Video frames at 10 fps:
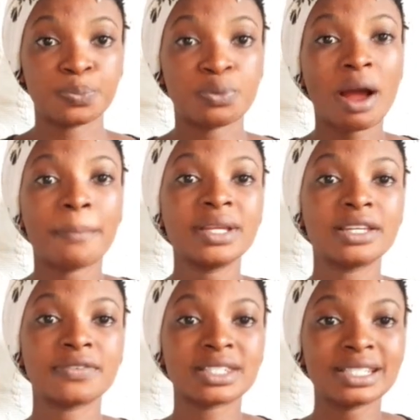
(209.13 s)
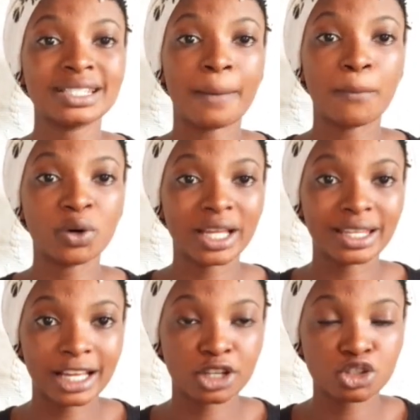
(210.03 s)
probably they've seen their mother
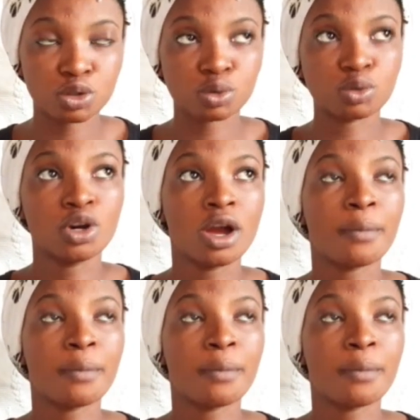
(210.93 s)
in that shoe.